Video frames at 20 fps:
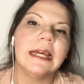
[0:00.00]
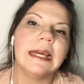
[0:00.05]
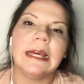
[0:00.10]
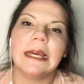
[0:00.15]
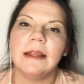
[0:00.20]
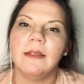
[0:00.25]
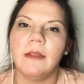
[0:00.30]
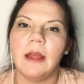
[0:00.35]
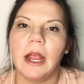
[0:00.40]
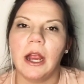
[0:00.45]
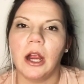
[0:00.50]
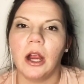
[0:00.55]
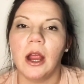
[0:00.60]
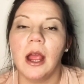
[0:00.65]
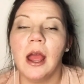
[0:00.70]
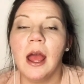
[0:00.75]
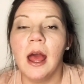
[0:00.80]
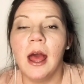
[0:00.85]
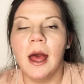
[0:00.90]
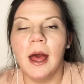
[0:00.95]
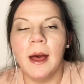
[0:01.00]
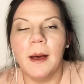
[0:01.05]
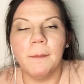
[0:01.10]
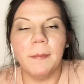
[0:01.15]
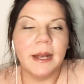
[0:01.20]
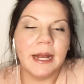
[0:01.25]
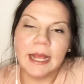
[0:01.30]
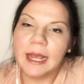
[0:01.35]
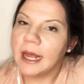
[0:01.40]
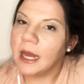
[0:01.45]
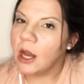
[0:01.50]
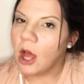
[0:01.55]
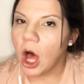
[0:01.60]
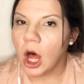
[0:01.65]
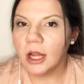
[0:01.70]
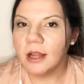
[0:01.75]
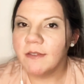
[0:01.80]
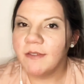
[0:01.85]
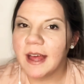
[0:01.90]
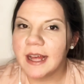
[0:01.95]
in there. But again,
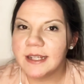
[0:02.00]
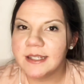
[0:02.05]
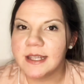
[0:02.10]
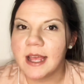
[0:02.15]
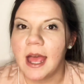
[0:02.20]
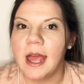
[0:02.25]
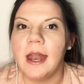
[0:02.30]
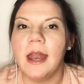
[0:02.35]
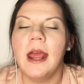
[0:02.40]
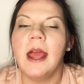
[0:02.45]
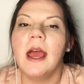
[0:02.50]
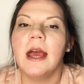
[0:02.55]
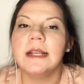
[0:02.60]
all of that said,